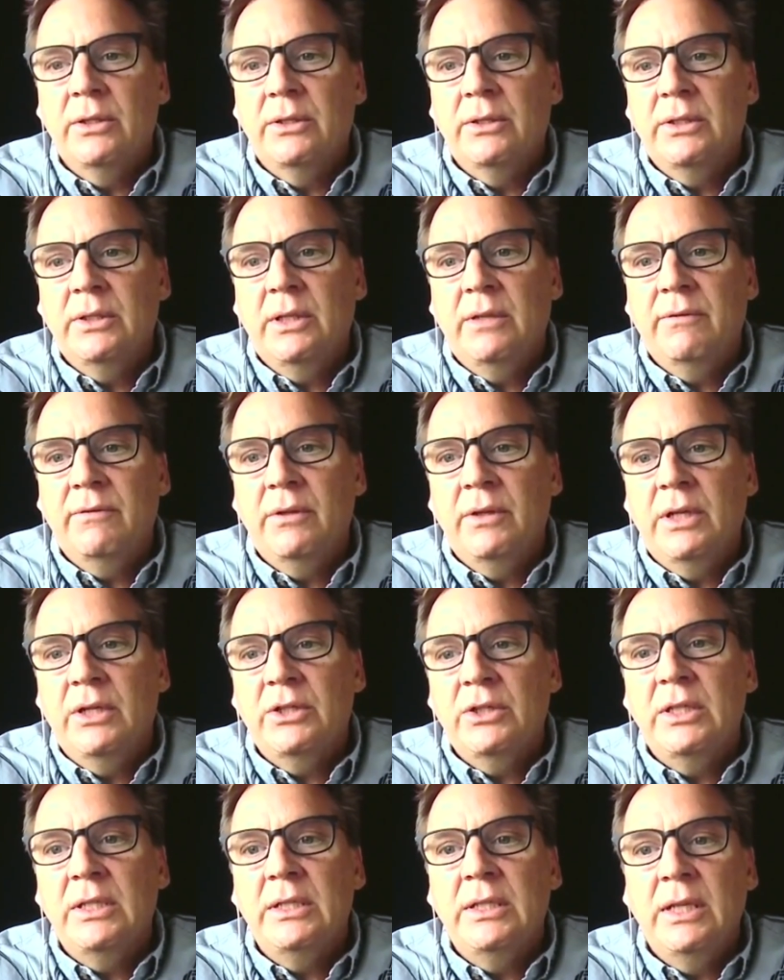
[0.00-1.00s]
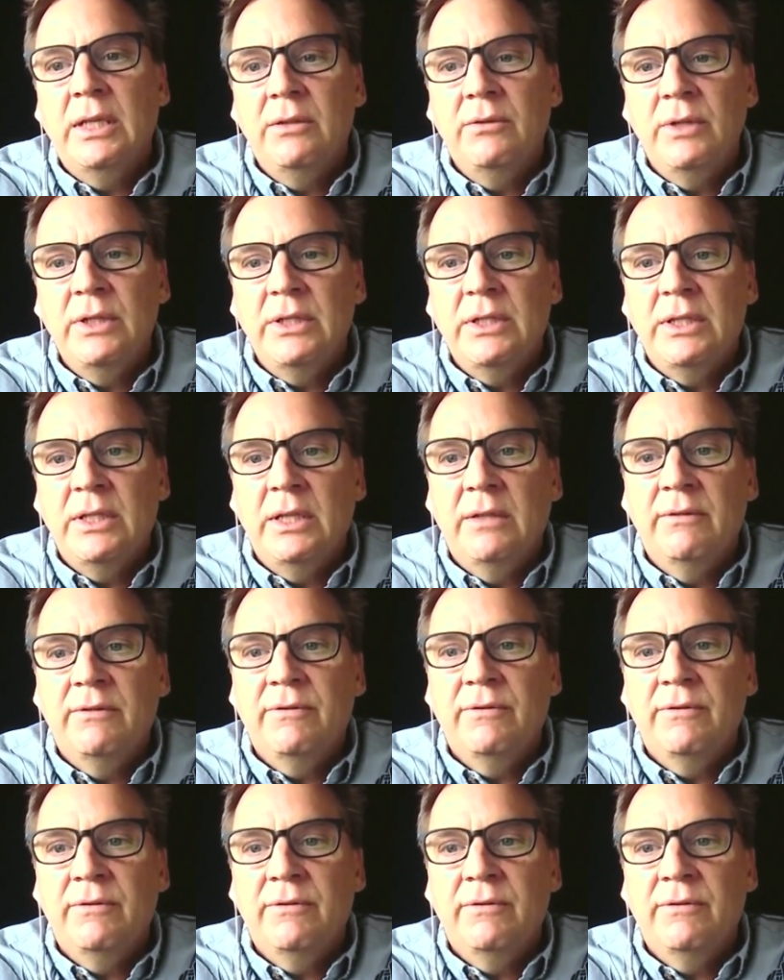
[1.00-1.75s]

the State Foundation did receive